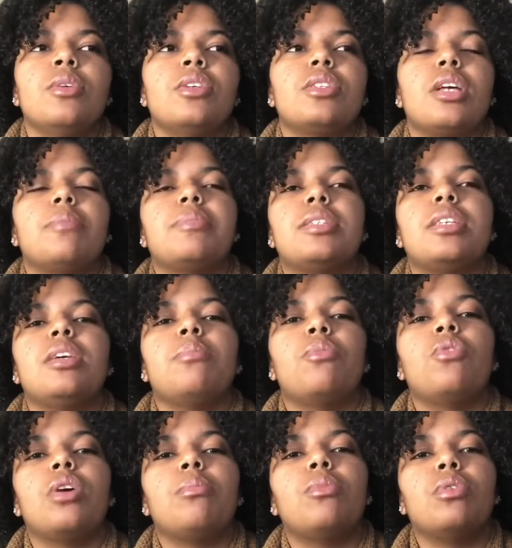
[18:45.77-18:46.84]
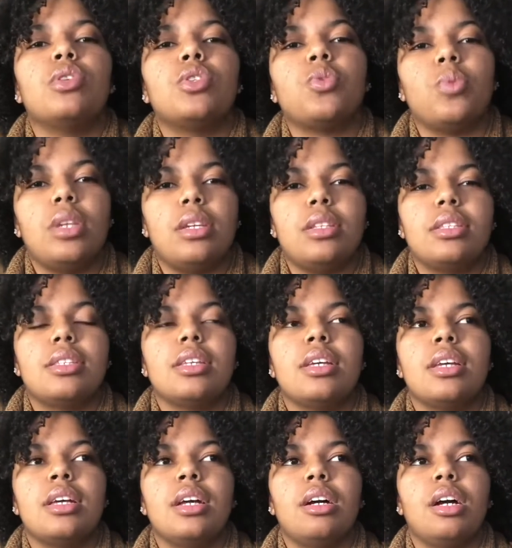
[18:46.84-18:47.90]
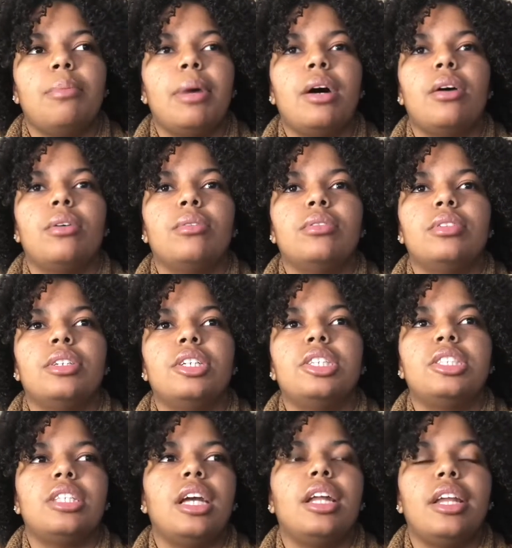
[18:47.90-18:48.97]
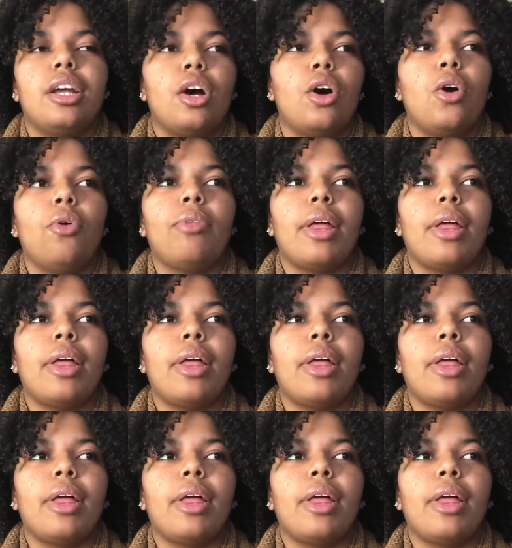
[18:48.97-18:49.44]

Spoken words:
So I'm seeing more and more tweets about her stating, oh,